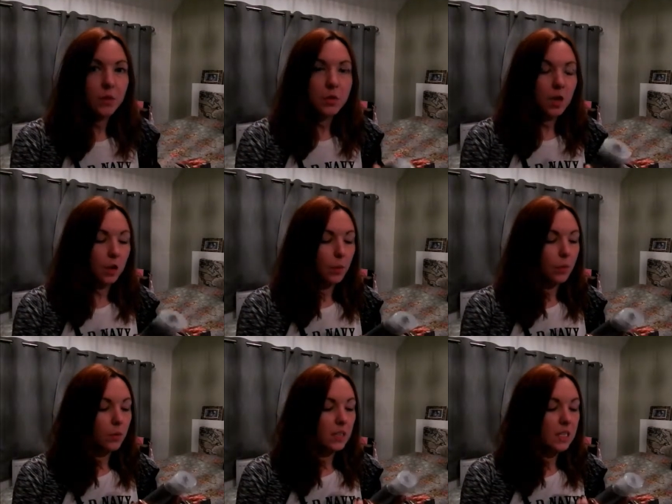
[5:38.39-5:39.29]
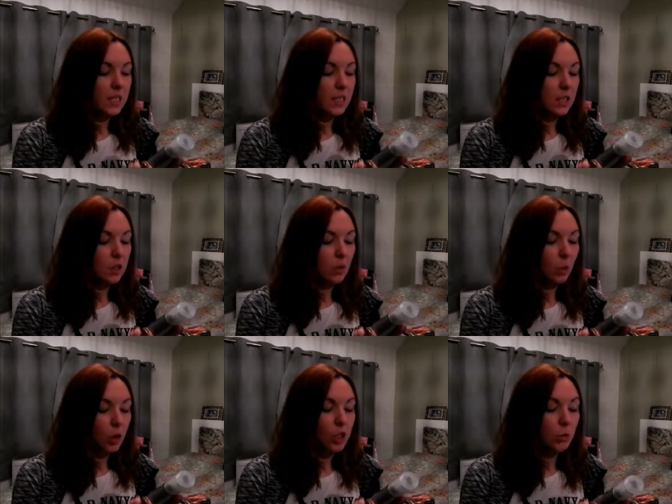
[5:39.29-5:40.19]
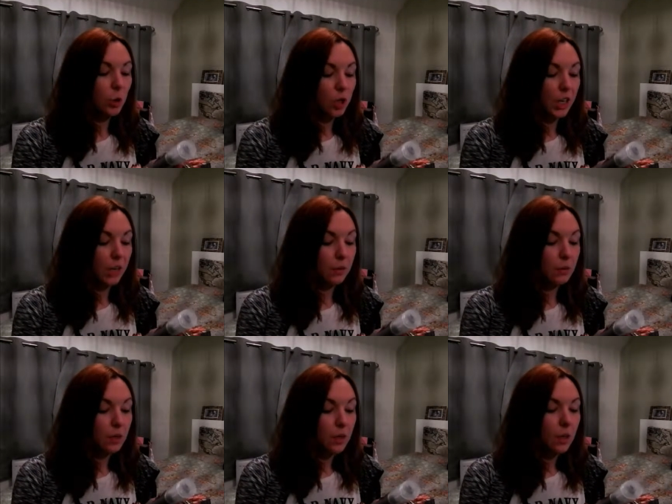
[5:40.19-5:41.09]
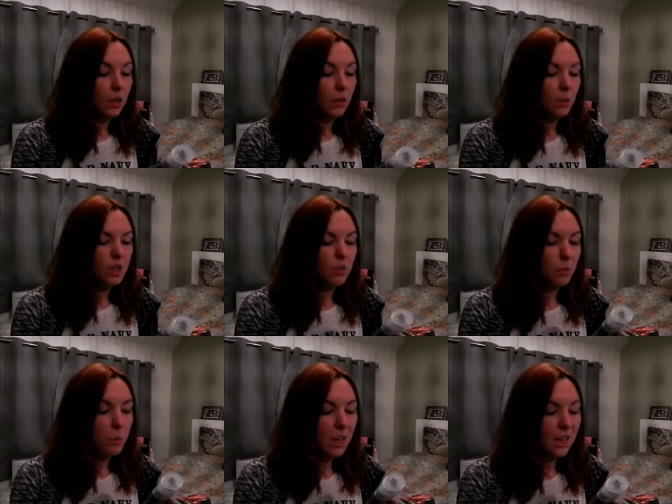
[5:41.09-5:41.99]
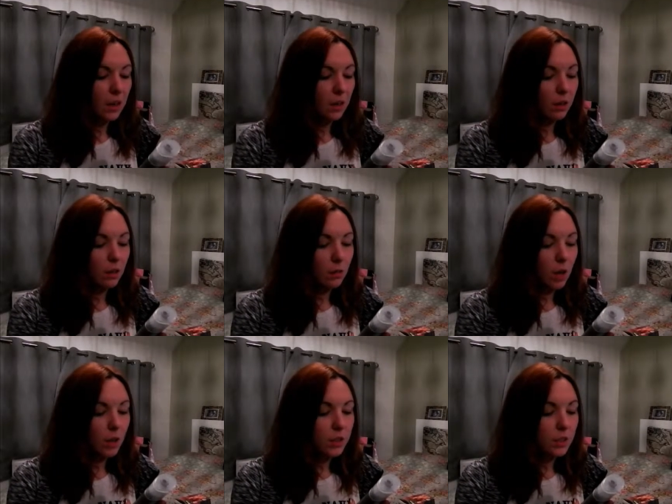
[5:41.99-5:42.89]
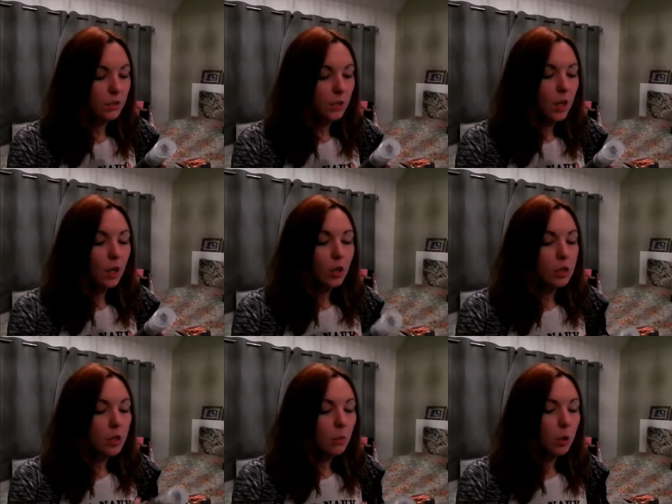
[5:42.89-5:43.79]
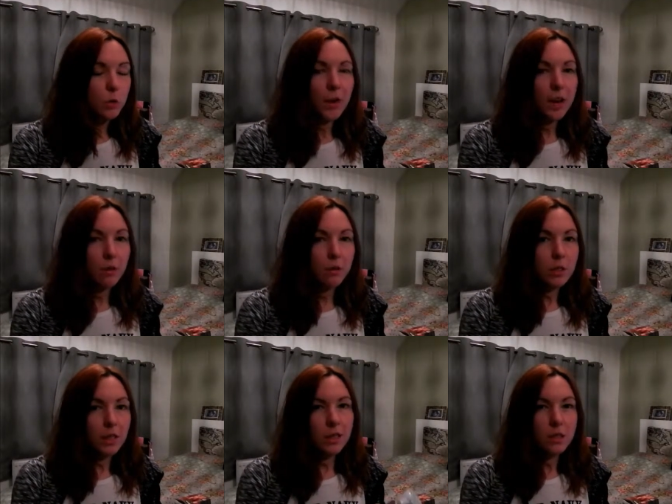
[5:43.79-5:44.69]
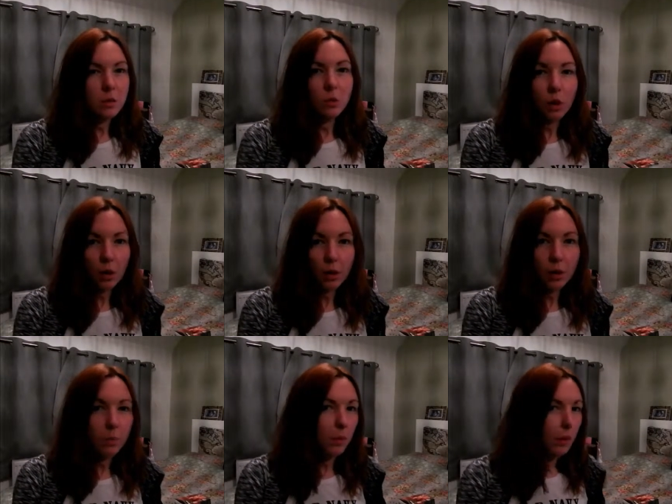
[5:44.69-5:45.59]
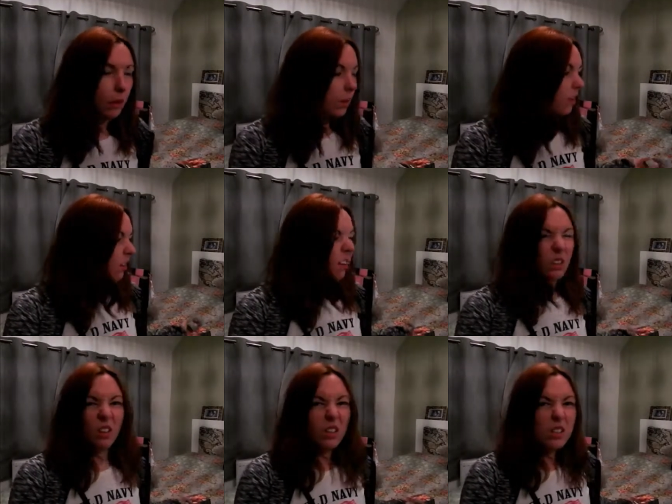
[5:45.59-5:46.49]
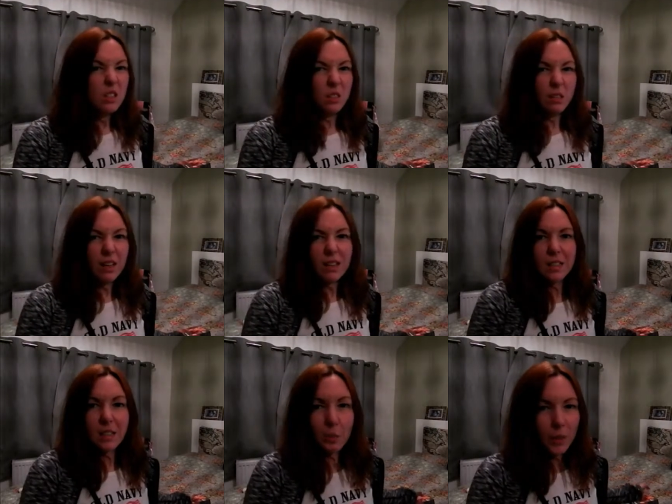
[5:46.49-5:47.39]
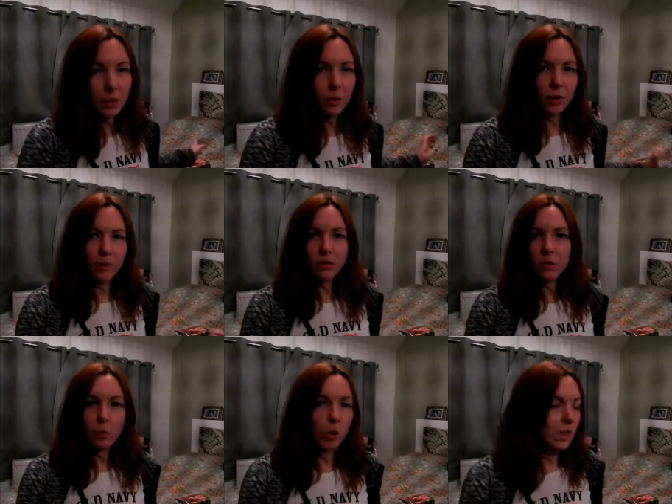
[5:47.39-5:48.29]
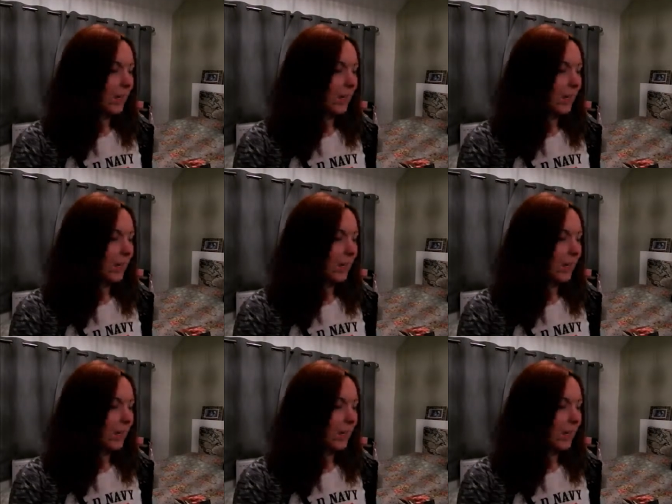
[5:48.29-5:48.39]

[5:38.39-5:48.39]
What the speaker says: So this is literally wash in, wash out, which for me, I'm kind of, because I don't wash my hair every day, it's alright, but I'd like it to last a little bit longer than one